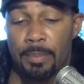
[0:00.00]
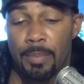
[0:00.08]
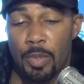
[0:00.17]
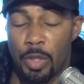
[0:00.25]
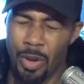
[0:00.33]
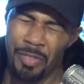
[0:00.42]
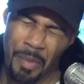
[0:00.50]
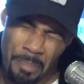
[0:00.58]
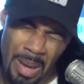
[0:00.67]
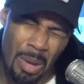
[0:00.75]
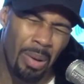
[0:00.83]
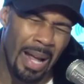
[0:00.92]
you know, for
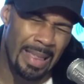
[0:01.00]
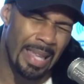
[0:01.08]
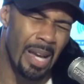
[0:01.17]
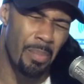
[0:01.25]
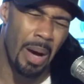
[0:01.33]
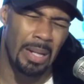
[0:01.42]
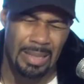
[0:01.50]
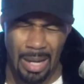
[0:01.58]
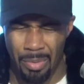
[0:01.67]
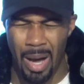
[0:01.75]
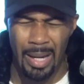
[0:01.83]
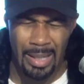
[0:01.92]
me, when I think about it, it's
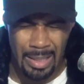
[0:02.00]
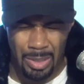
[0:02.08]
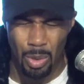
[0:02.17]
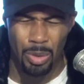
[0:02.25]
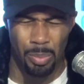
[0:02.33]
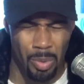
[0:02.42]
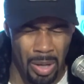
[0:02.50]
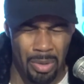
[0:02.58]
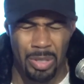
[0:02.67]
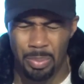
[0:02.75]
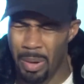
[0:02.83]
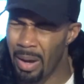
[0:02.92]
ironic that Soulja Boy and
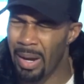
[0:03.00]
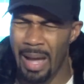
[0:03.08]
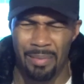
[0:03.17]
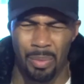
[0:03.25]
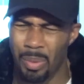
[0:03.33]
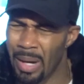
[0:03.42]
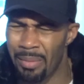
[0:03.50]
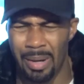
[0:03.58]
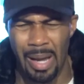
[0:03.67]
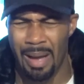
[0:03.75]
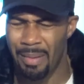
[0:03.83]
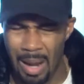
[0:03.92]
Chris Brown are having whatever
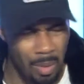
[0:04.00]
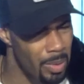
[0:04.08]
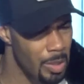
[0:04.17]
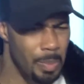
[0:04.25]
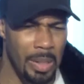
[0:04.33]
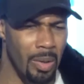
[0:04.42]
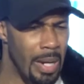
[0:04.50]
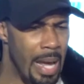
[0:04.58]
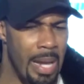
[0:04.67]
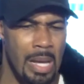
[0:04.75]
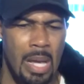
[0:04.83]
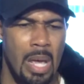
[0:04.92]
they're having. I don't want to speak on
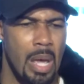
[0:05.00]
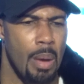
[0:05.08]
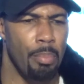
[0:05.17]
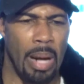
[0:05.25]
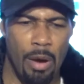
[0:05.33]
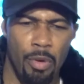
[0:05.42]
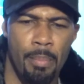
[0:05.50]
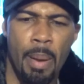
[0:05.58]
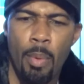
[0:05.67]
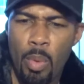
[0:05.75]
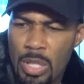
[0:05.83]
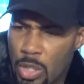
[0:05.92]
that. But I
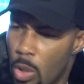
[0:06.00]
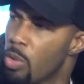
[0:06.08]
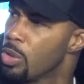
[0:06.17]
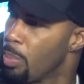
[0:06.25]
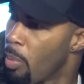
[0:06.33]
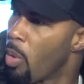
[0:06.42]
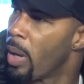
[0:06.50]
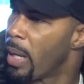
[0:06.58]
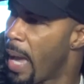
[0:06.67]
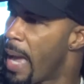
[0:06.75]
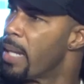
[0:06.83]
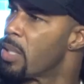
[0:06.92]
remember when Soulja Boy
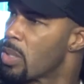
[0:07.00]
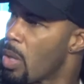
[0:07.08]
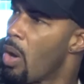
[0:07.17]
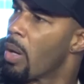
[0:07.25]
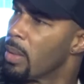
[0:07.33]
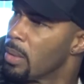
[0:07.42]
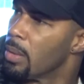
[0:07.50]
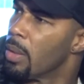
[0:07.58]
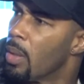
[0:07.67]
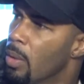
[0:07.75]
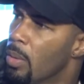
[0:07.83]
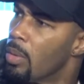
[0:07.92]
had the song, you know,